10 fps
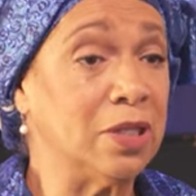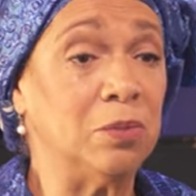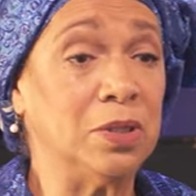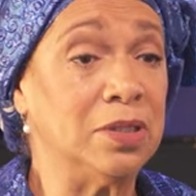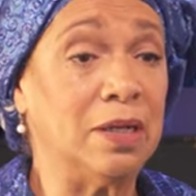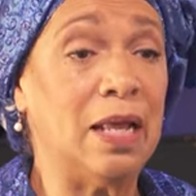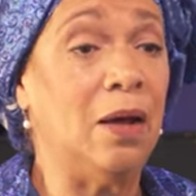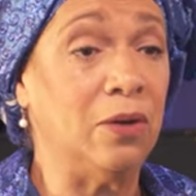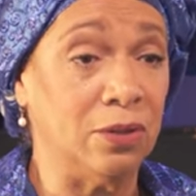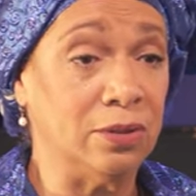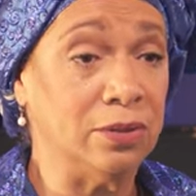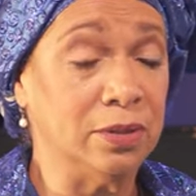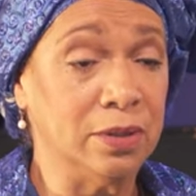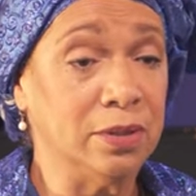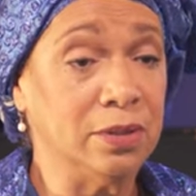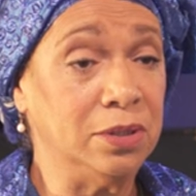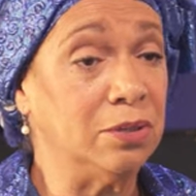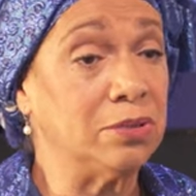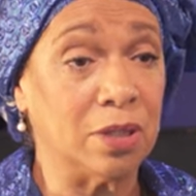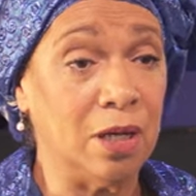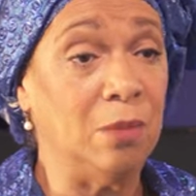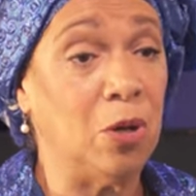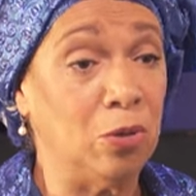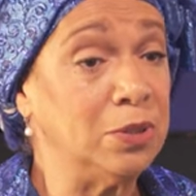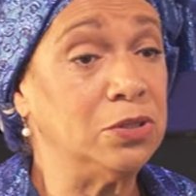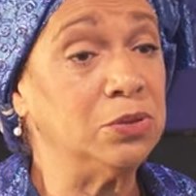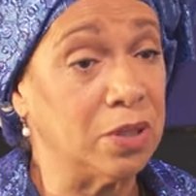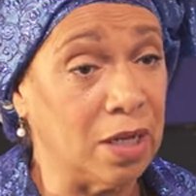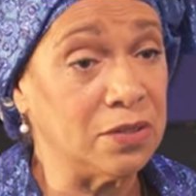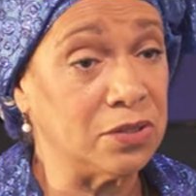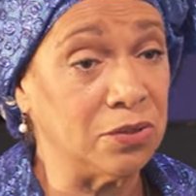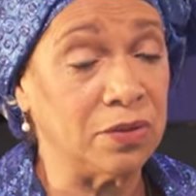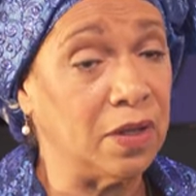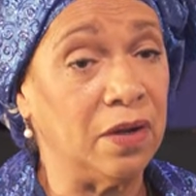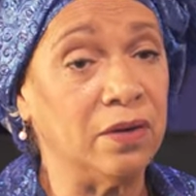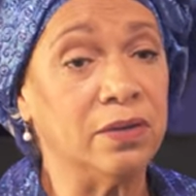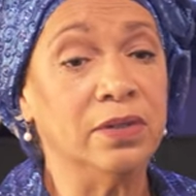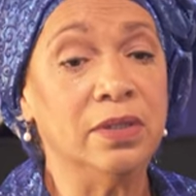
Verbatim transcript: They wouldn't allow her, you know, to come home and do a concert there.